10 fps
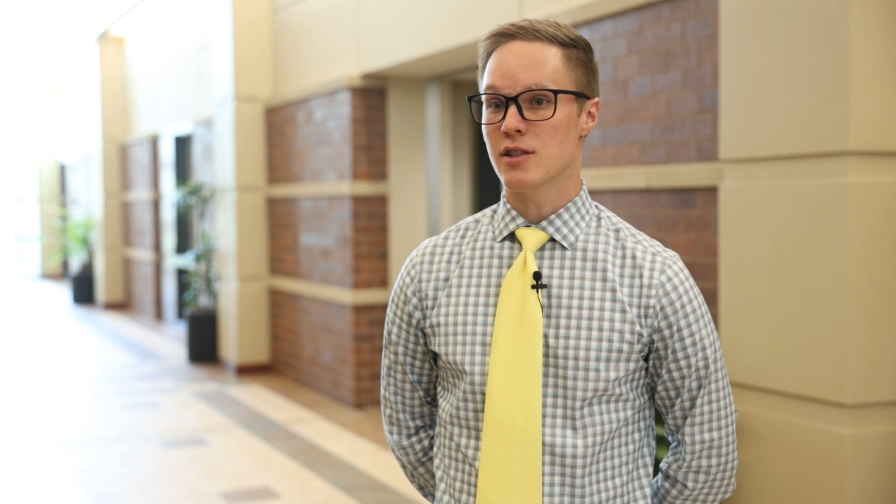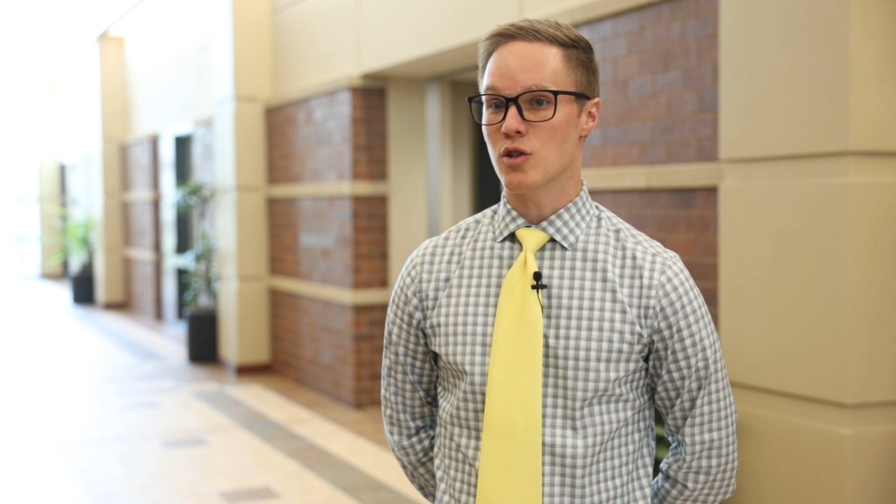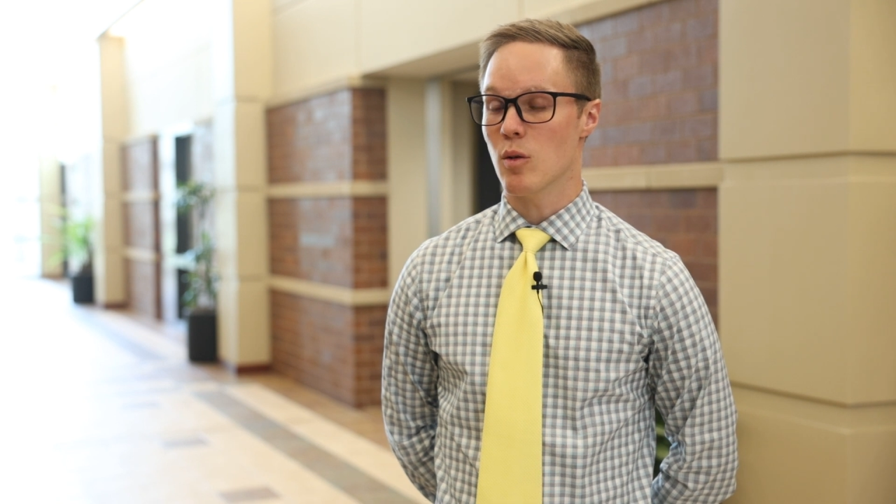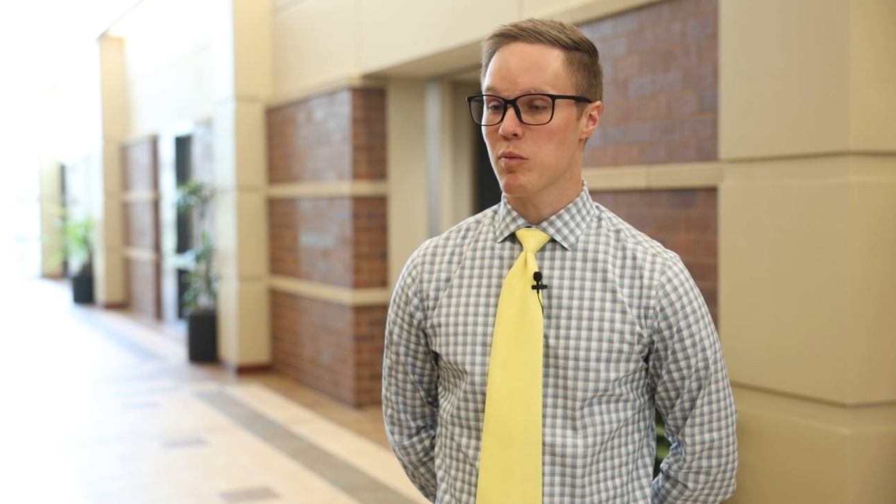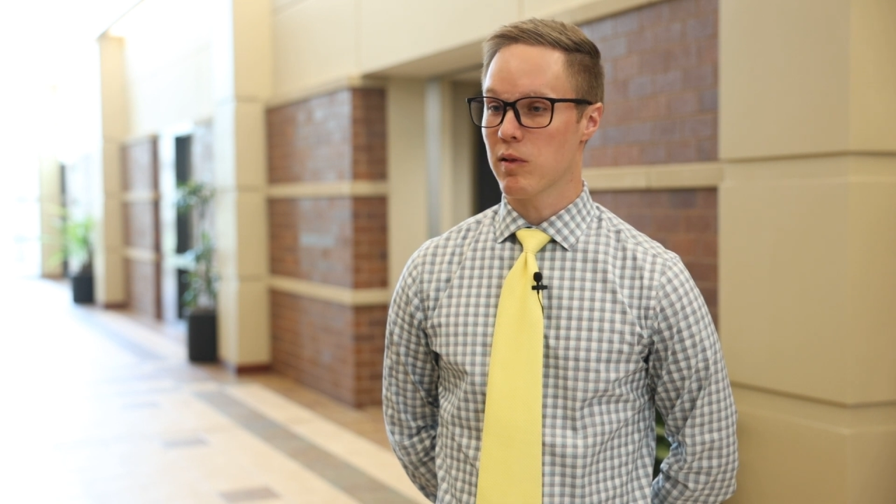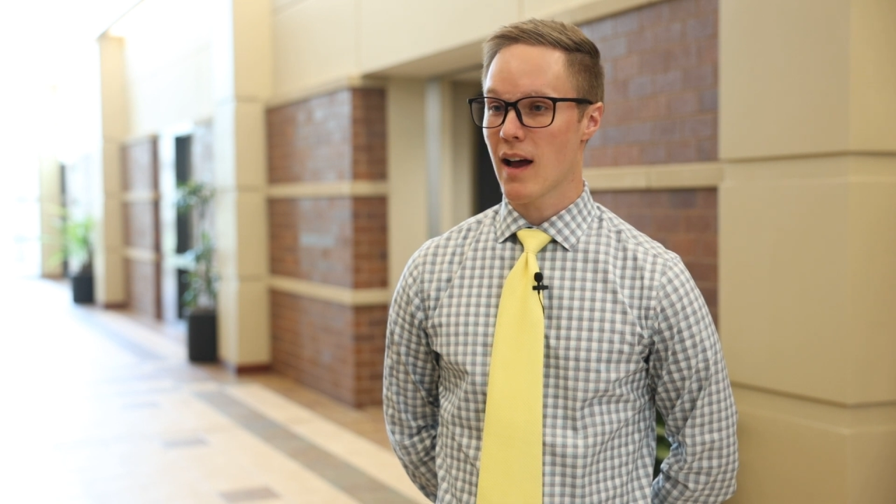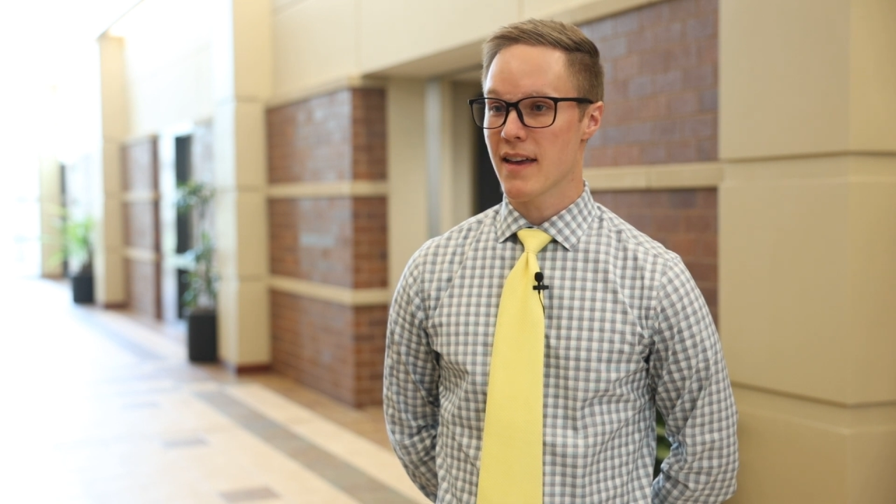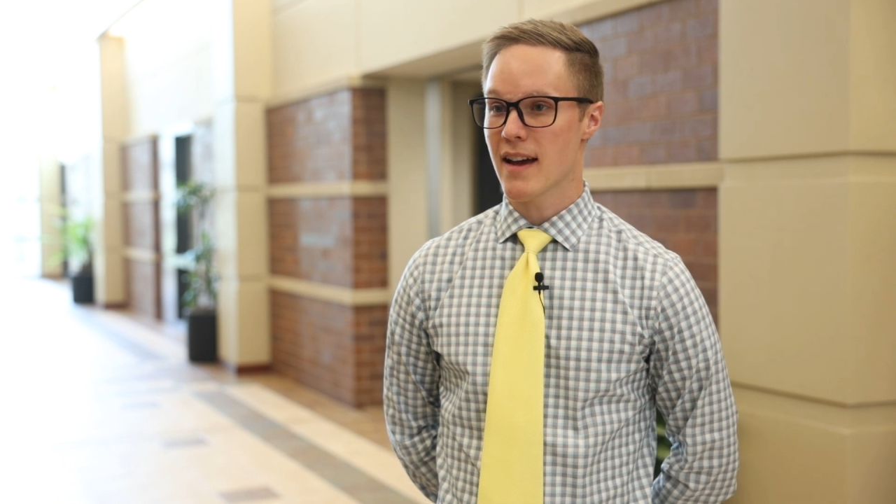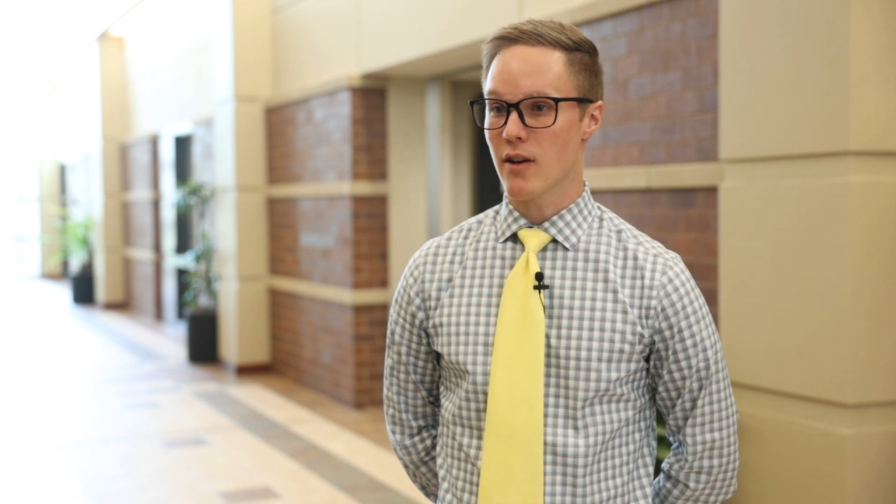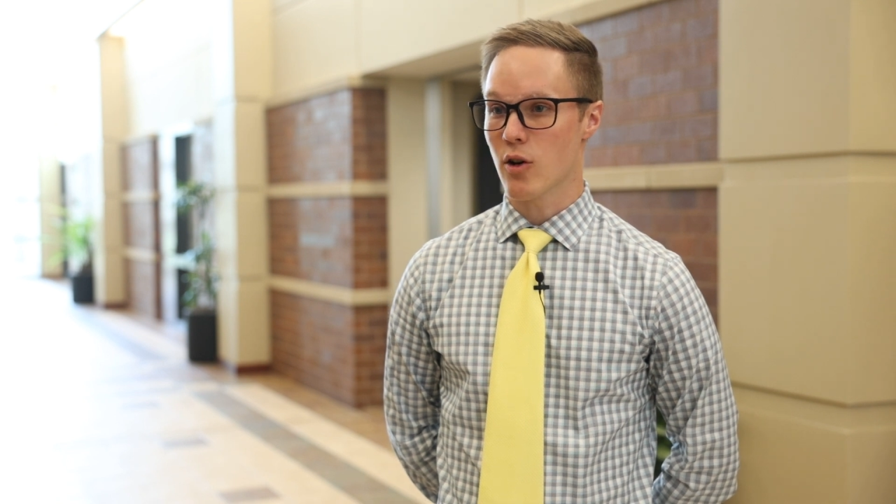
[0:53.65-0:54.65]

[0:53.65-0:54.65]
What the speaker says: To apply that